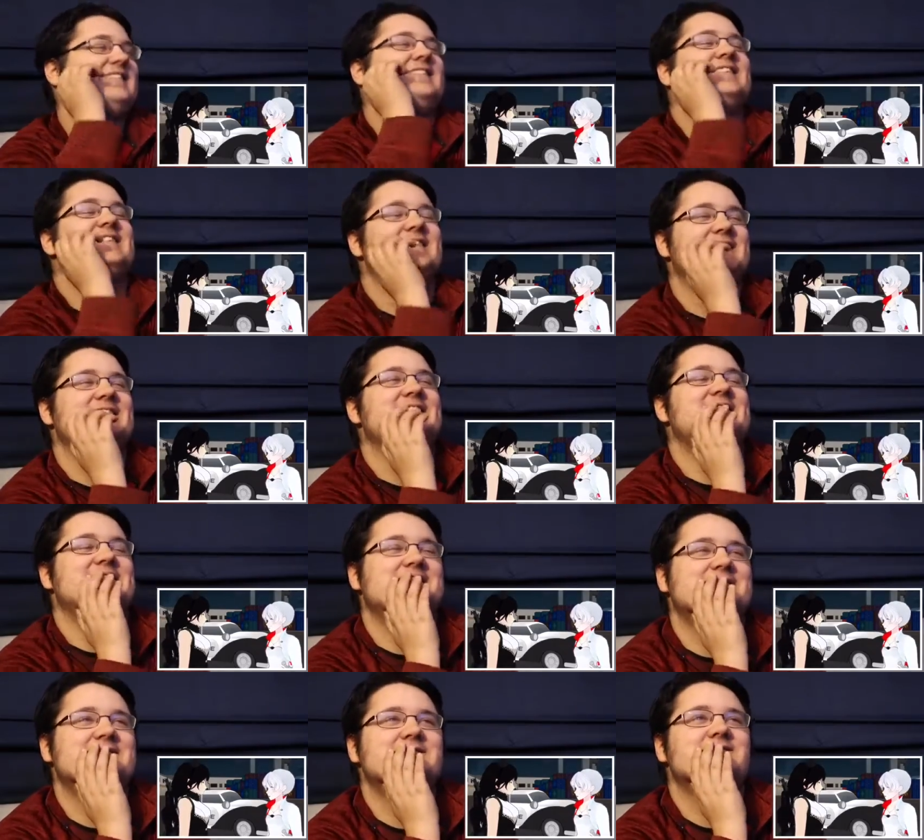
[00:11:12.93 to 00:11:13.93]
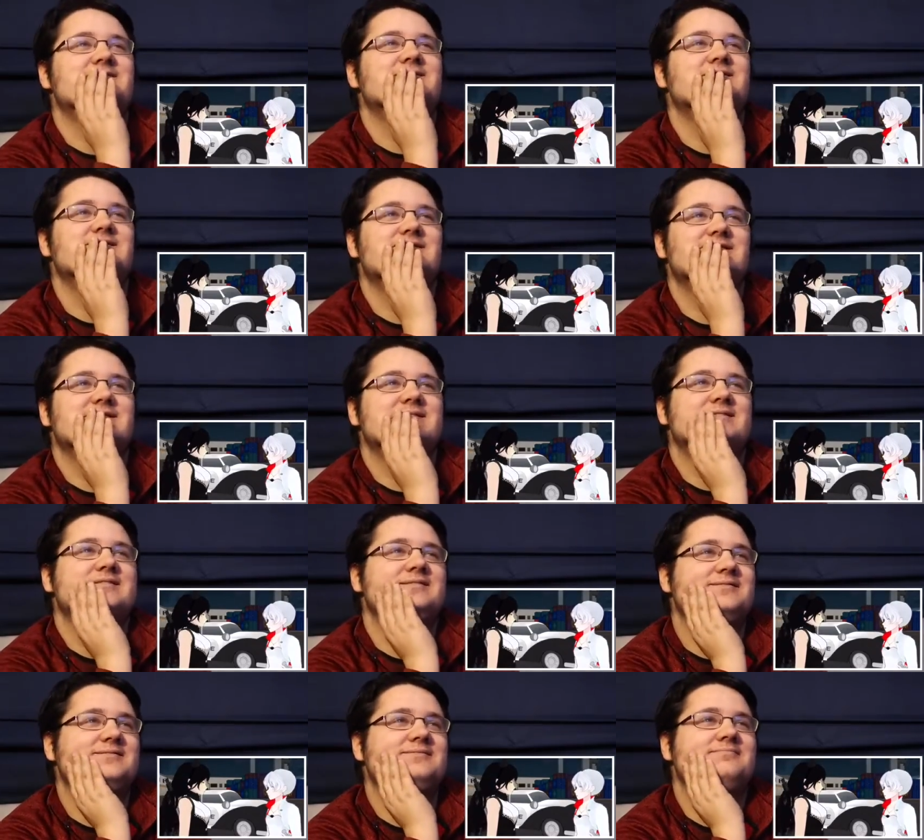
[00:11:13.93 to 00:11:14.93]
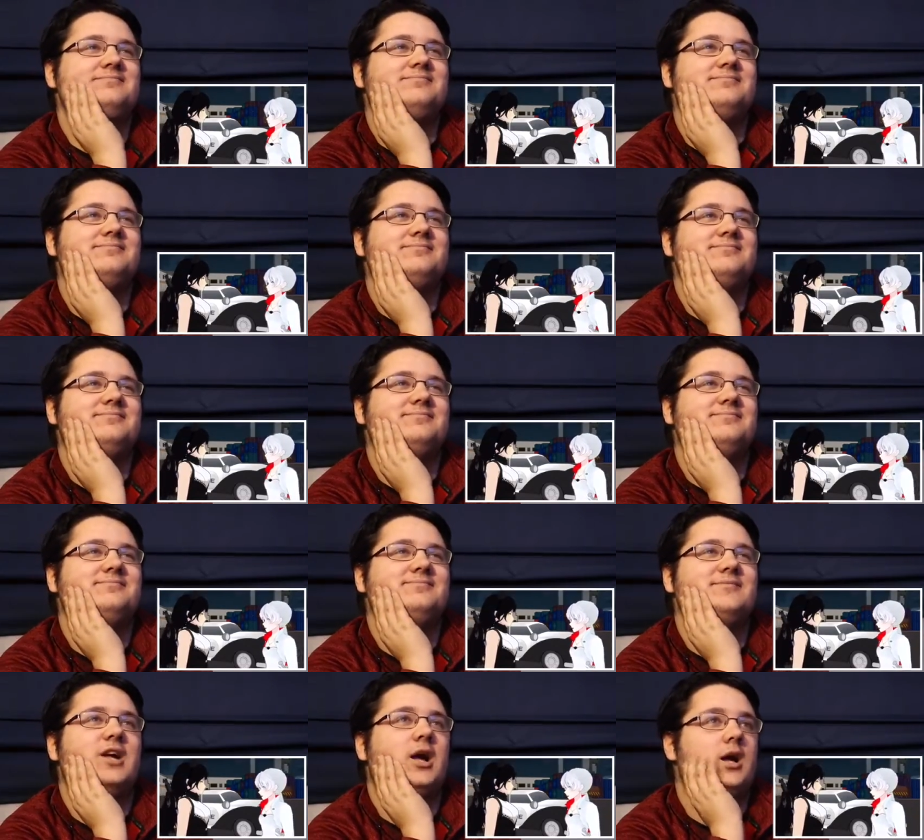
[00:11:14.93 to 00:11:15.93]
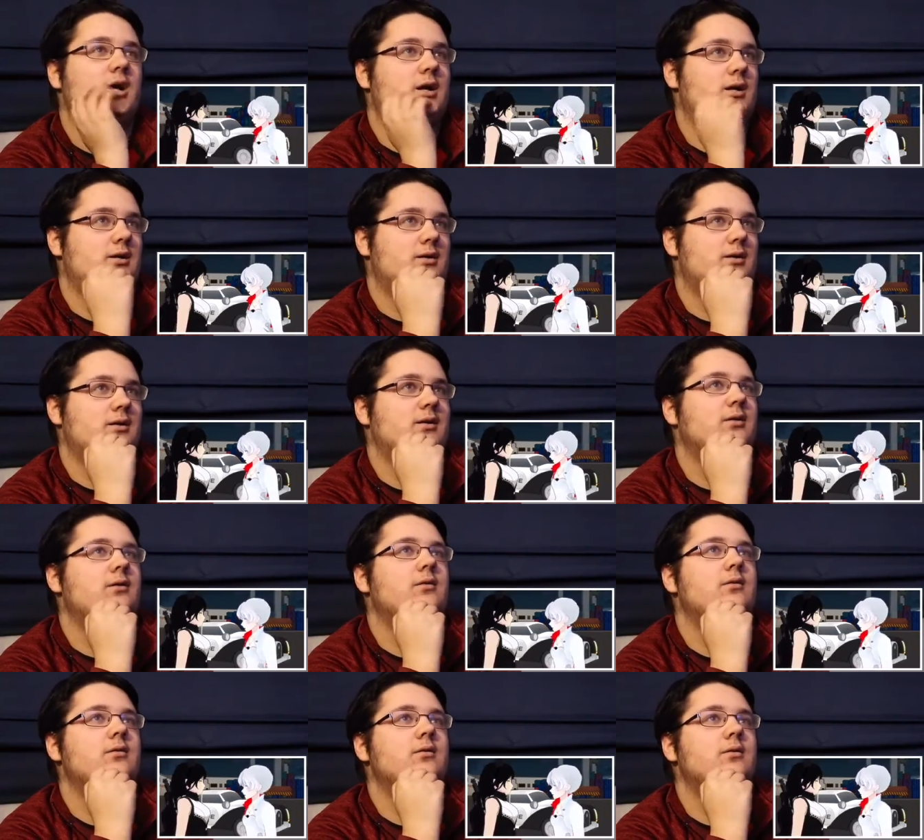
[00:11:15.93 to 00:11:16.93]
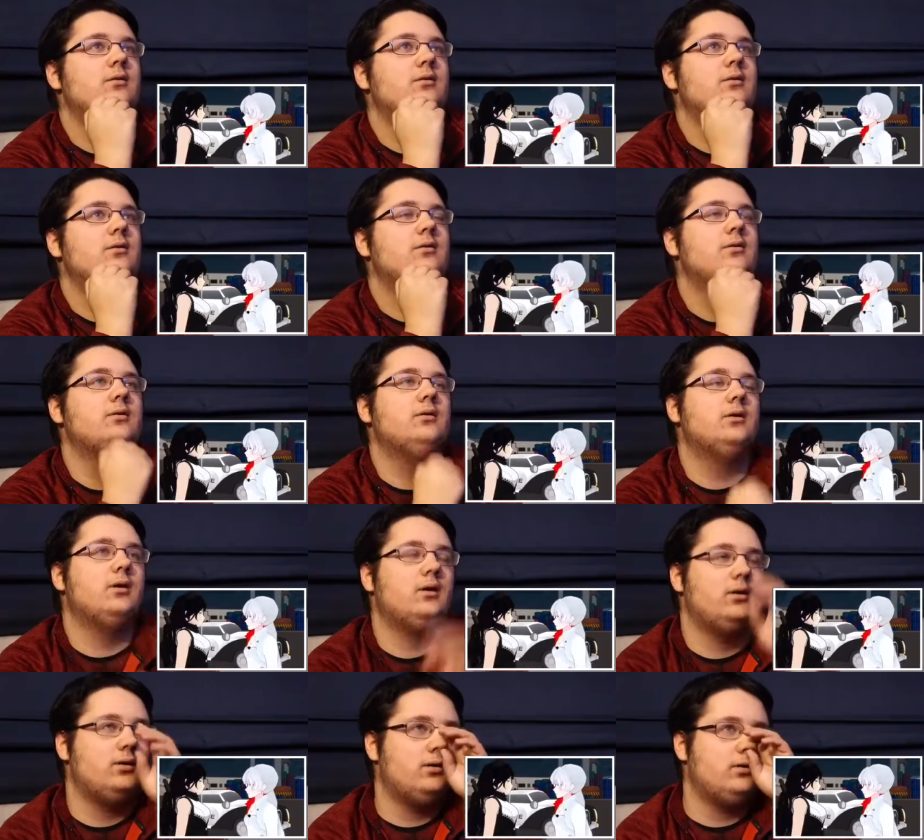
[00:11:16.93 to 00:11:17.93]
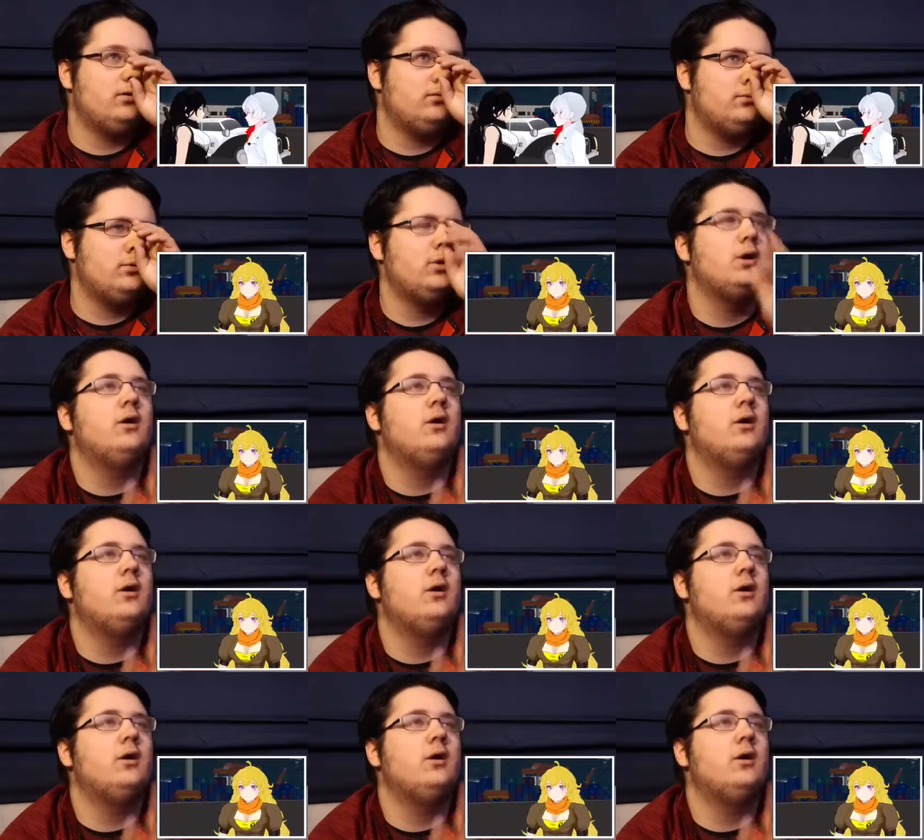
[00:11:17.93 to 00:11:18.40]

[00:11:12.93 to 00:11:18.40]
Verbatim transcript: That means I've had 12 hours to think about this. And in that 12 hours, I've decided...